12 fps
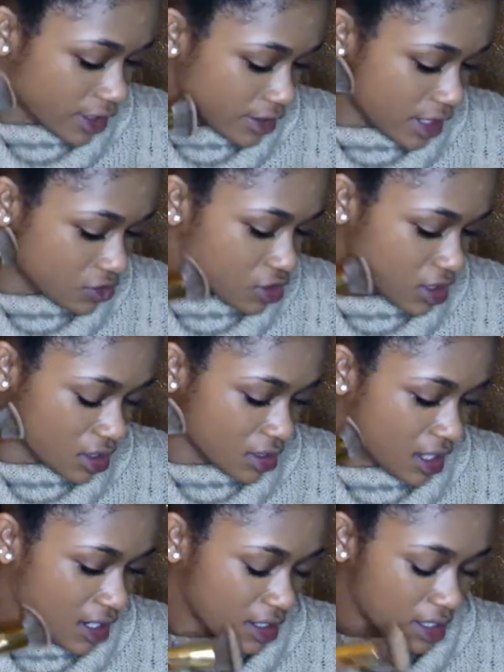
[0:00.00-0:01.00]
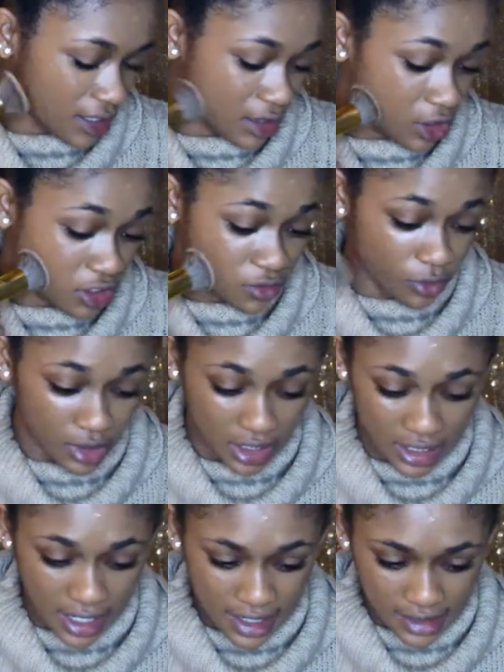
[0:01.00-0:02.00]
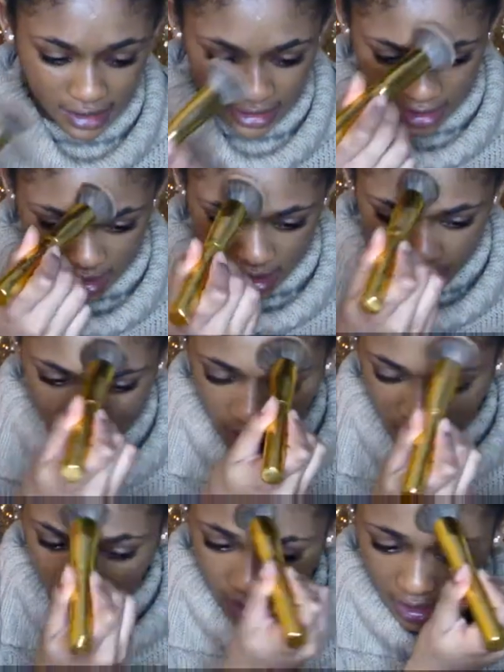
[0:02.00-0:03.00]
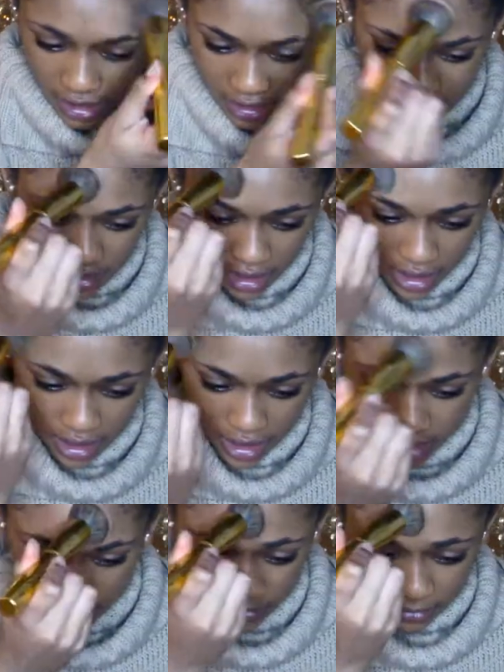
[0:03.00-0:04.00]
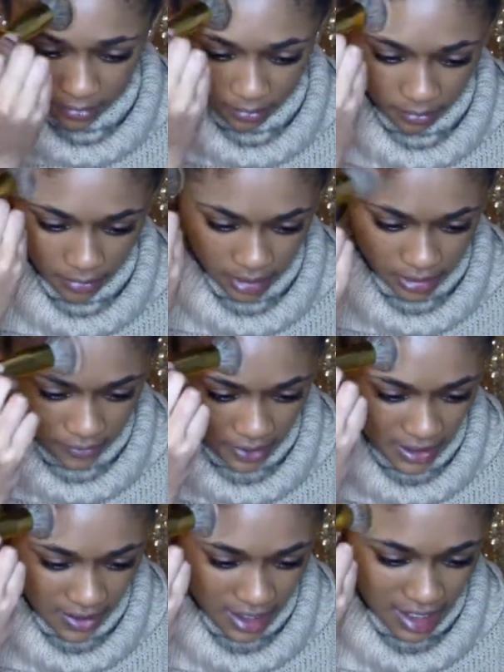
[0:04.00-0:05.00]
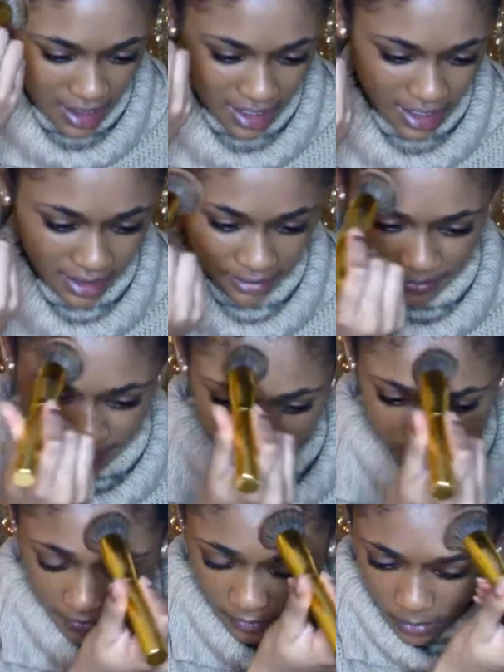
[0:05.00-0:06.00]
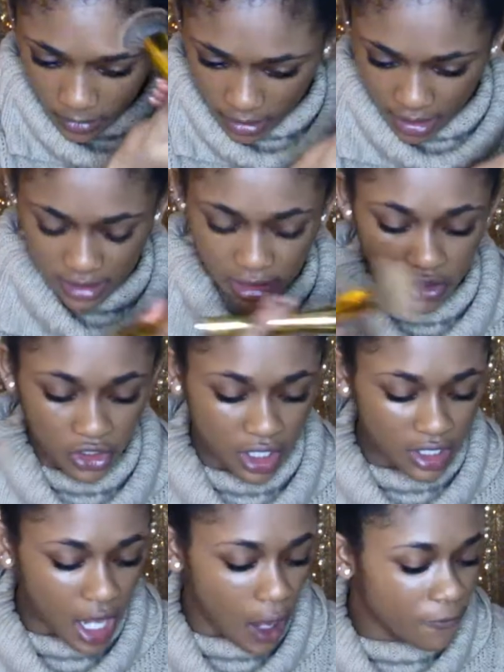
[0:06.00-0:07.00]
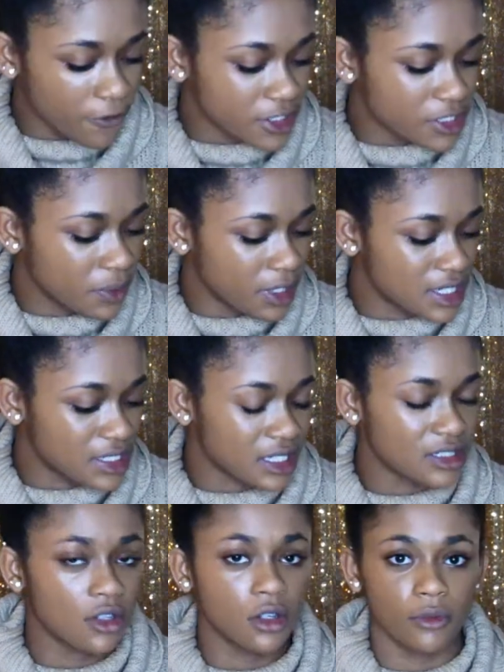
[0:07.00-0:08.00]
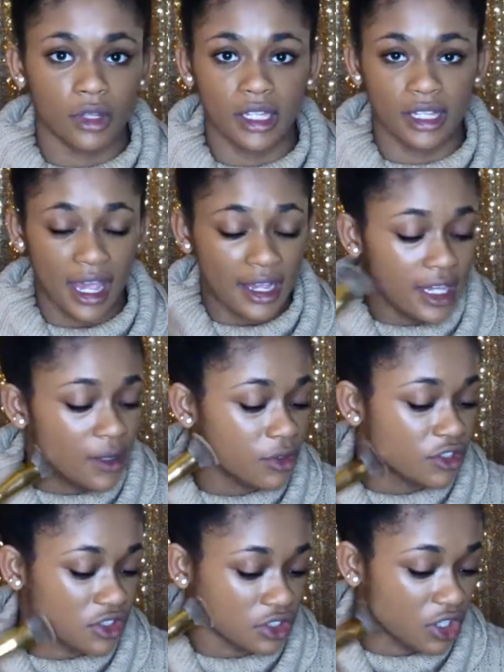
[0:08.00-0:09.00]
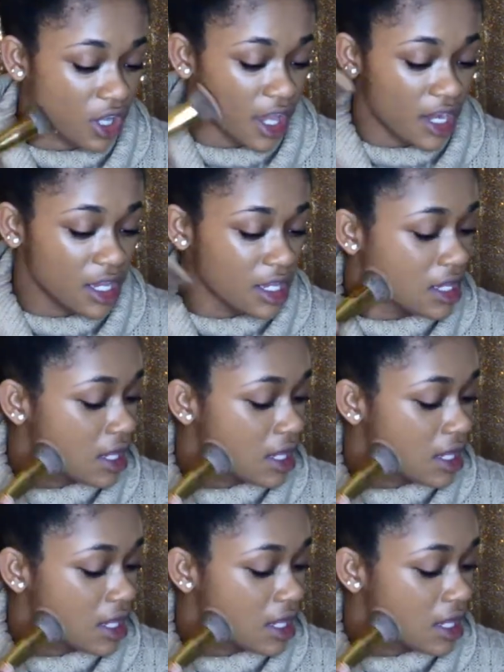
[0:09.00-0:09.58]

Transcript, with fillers: foundation kind of, it looks really nice. It um, is very, like, it's a good coverage, but it doesn't look really cakey, which is good.